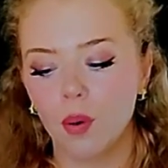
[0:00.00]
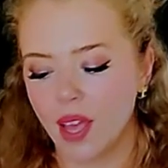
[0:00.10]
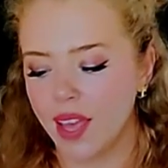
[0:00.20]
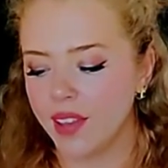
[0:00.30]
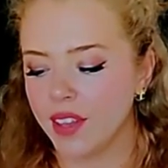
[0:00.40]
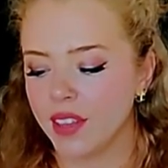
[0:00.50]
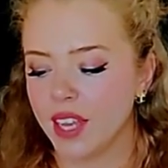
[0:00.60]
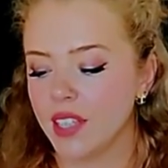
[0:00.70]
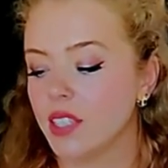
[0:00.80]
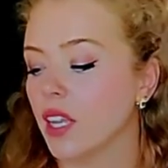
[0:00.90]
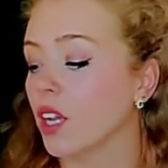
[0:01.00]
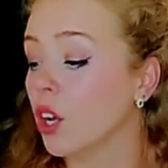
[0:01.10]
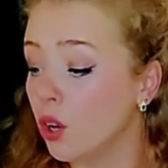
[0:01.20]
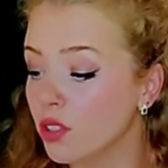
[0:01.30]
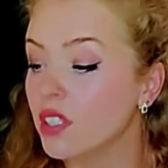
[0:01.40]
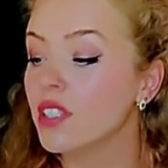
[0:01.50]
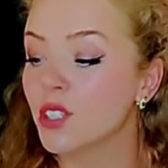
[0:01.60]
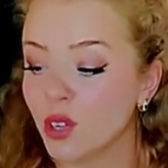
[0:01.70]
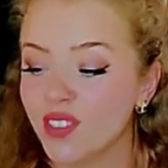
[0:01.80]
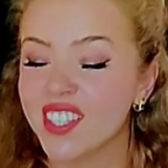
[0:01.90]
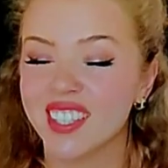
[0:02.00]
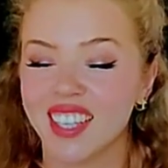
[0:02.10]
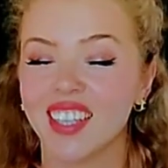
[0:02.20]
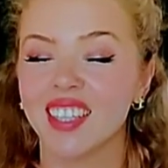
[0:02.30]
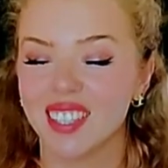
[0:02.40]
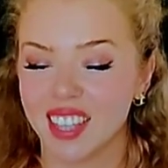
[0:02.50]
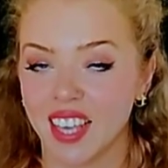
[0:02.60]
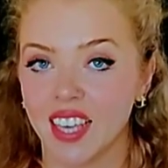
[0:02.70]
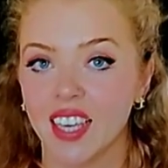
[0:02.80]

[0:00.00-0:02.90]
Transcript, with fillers: and that's a cotton soft sun stick.